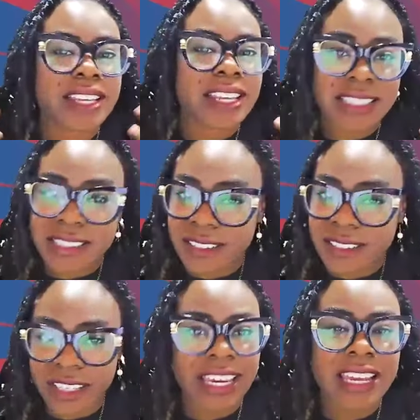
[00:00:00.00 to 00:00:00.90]
It's
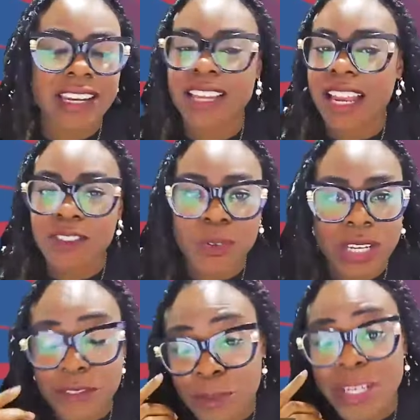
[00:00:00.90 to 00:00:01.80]
again a lot of
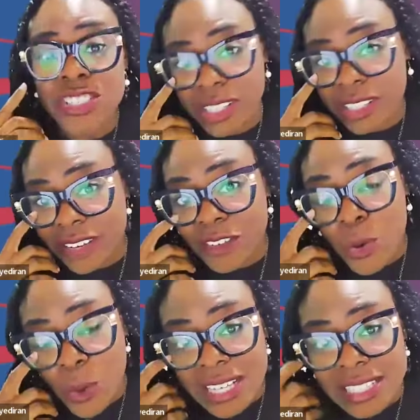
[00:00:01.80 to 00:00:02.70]
information that they
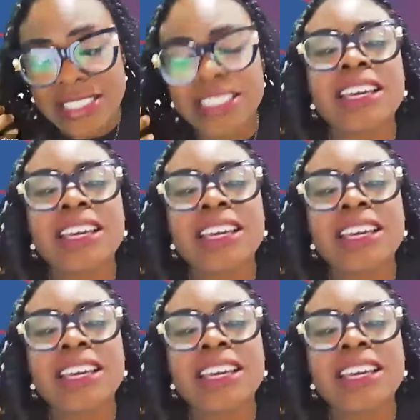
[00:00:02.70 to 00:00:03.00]
request,